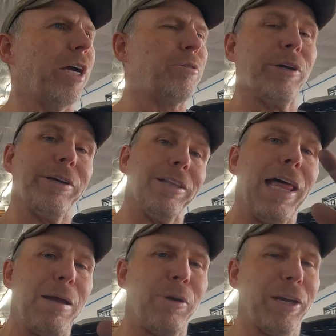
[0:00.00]
Garage. We're gonna
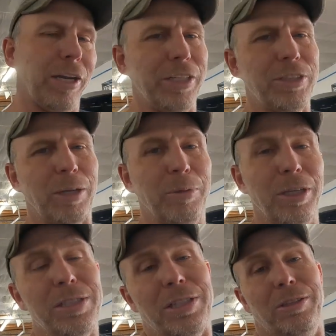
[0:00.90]
elaborate on each item in
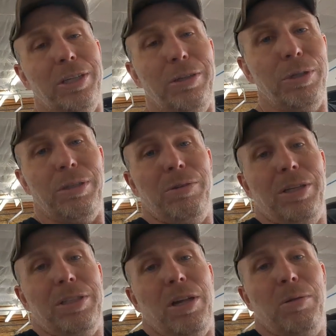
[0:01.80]
the list, and I'll tell you
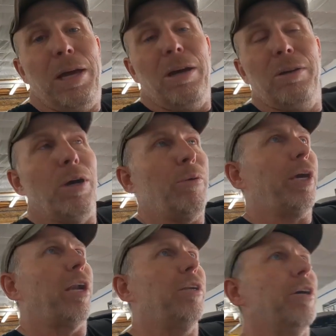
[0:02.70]
what it's all about and why
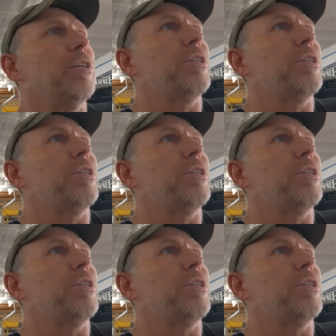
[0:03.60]
we gotta do it.